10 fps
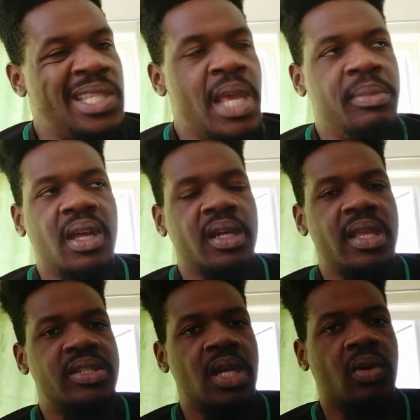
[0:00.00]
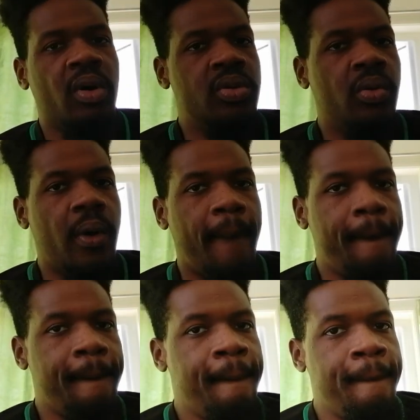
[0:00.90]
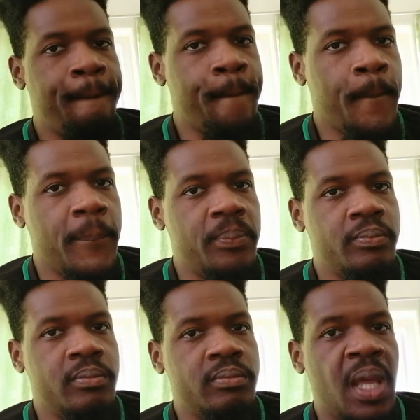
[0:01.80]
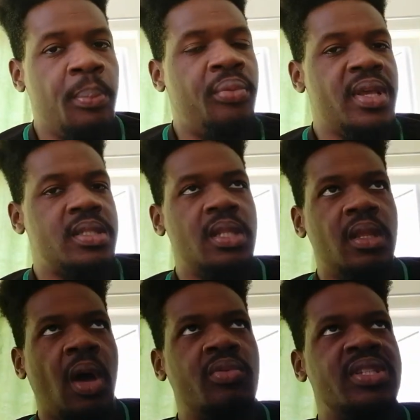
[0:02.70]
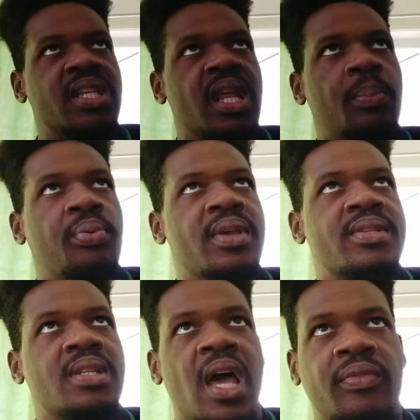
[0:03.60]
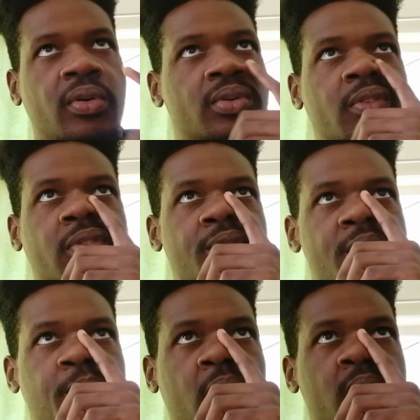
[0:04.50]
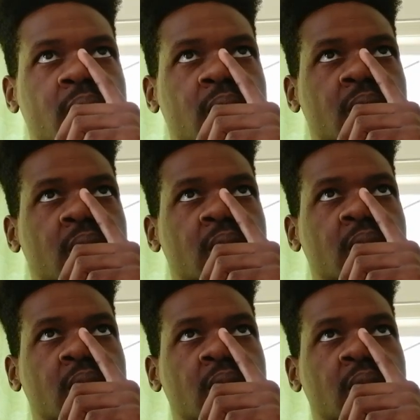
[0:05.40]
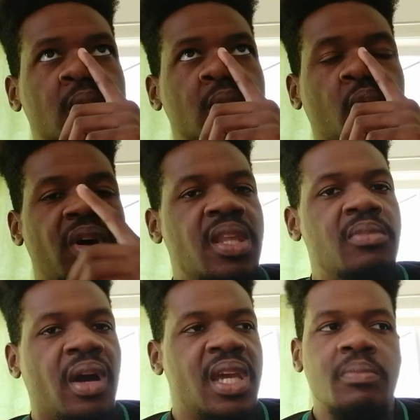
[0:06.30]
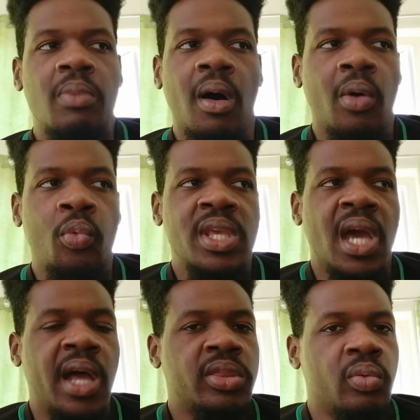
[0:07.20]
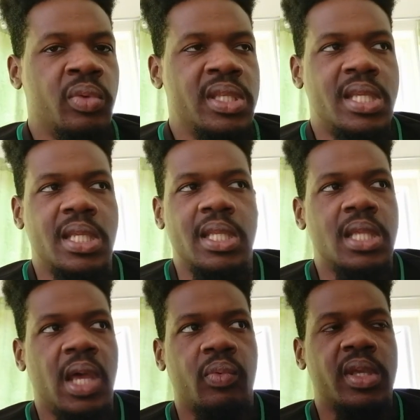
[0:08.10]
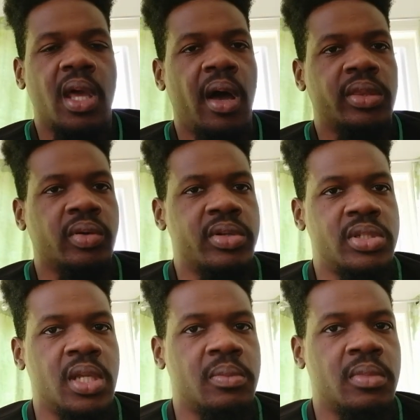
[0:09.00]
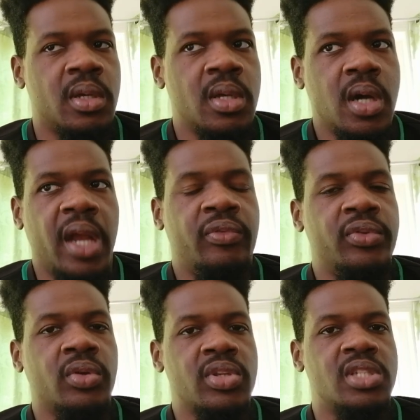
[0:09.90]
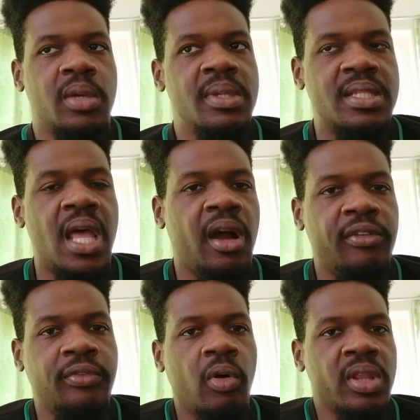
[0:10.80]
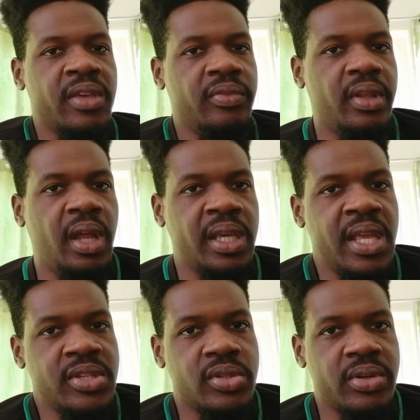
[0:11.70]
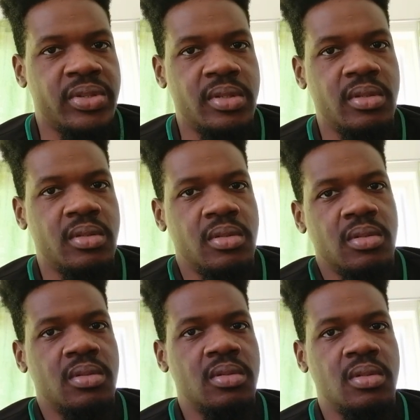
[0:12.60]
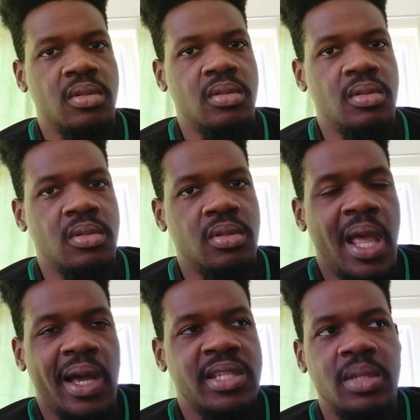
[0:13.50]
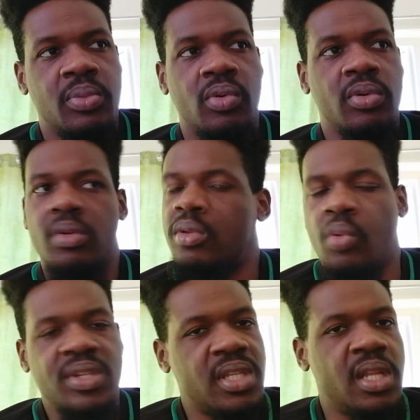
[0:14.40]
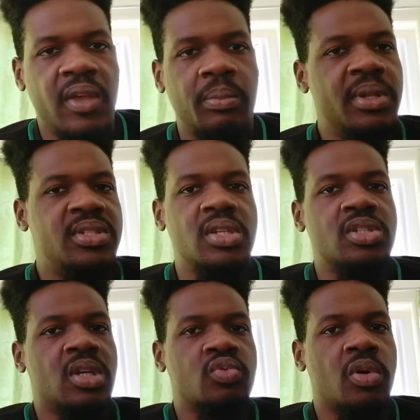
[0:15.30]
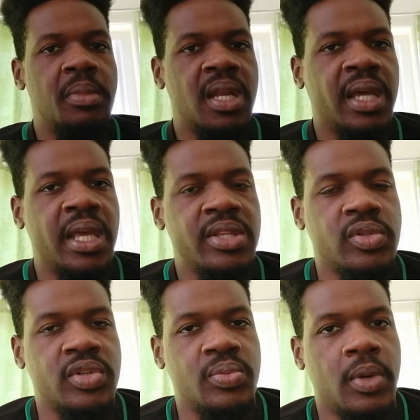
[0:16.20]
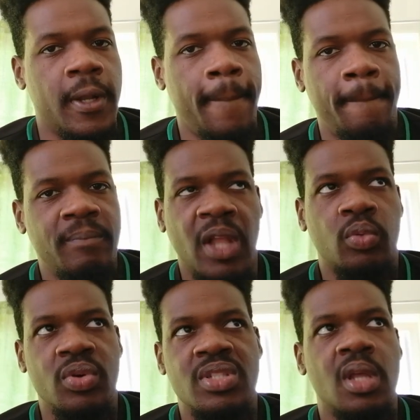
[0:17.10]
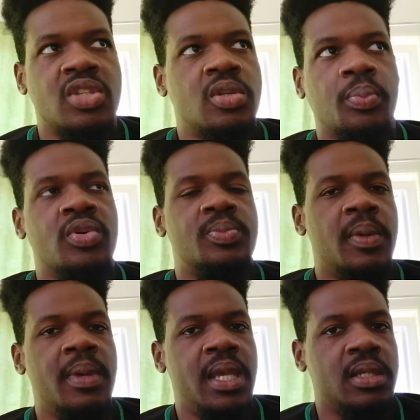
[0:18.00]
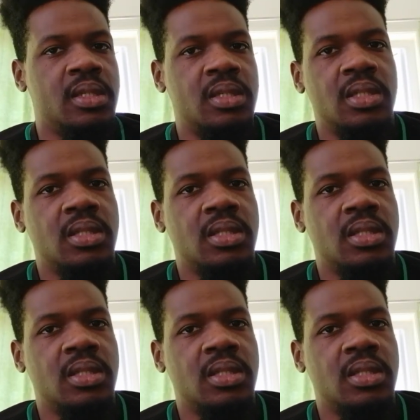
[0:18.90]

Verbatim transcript: Same thing against Ecuador. Them press they, I wouldn't say they press life out of us, but when them knocking ball, we can't we, like we can't touch them. And if we touch them, it's like a foul given against us. Like I said, bro, questionable decisions were made against us, man. That was not supposed to be made.